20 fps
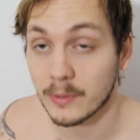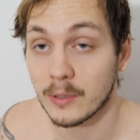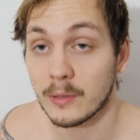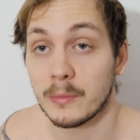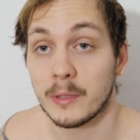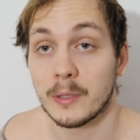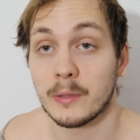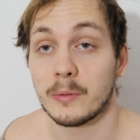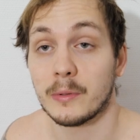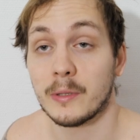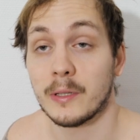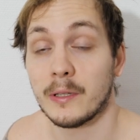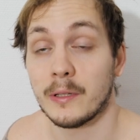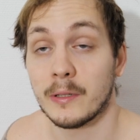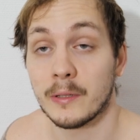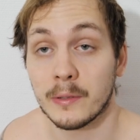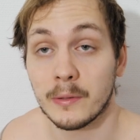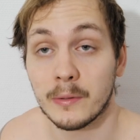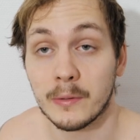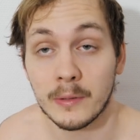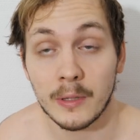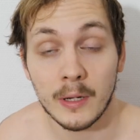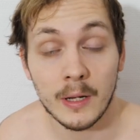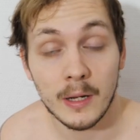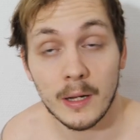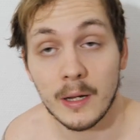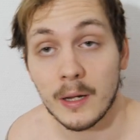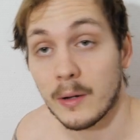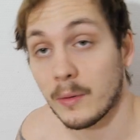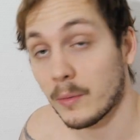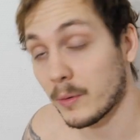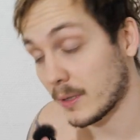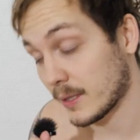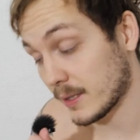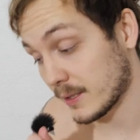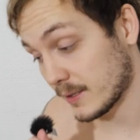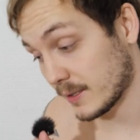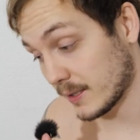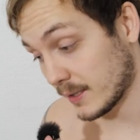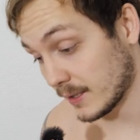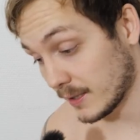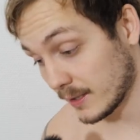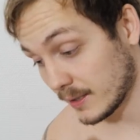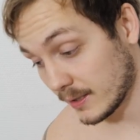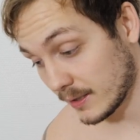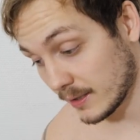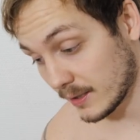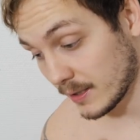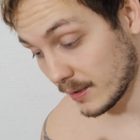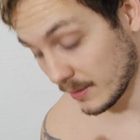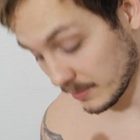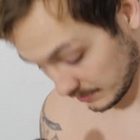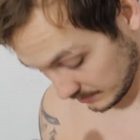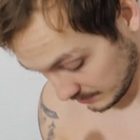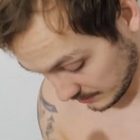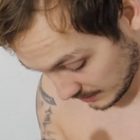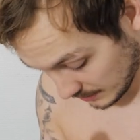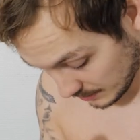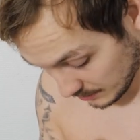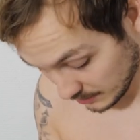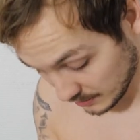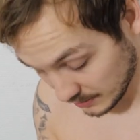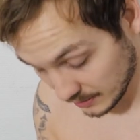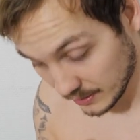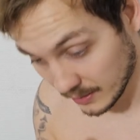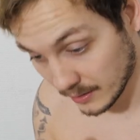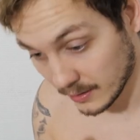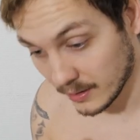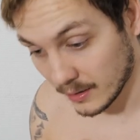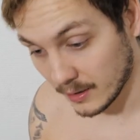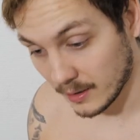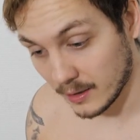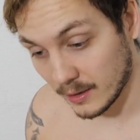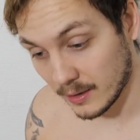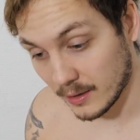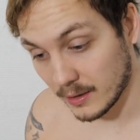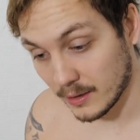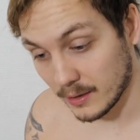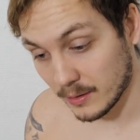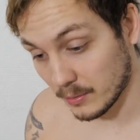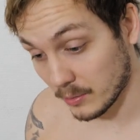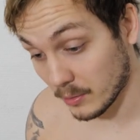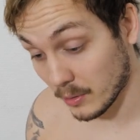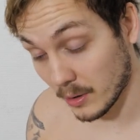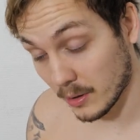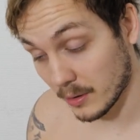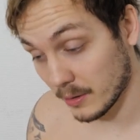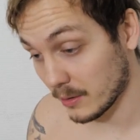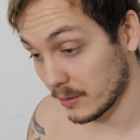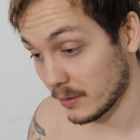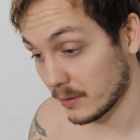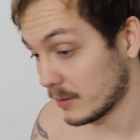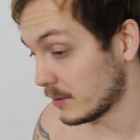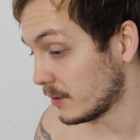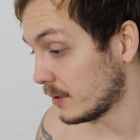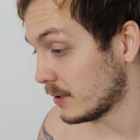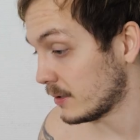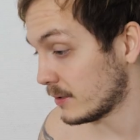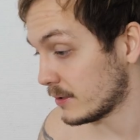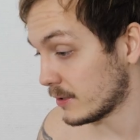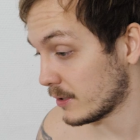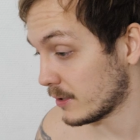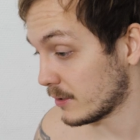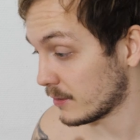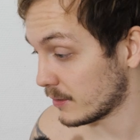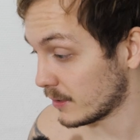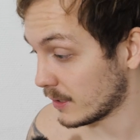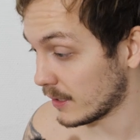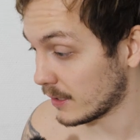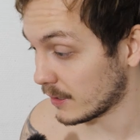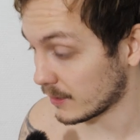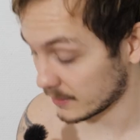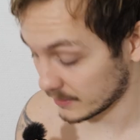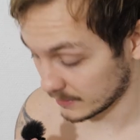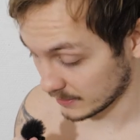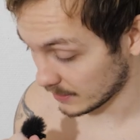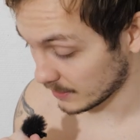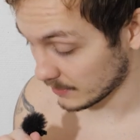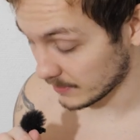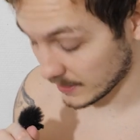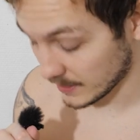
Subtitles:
moment with you when I take my water. So yeah, I'm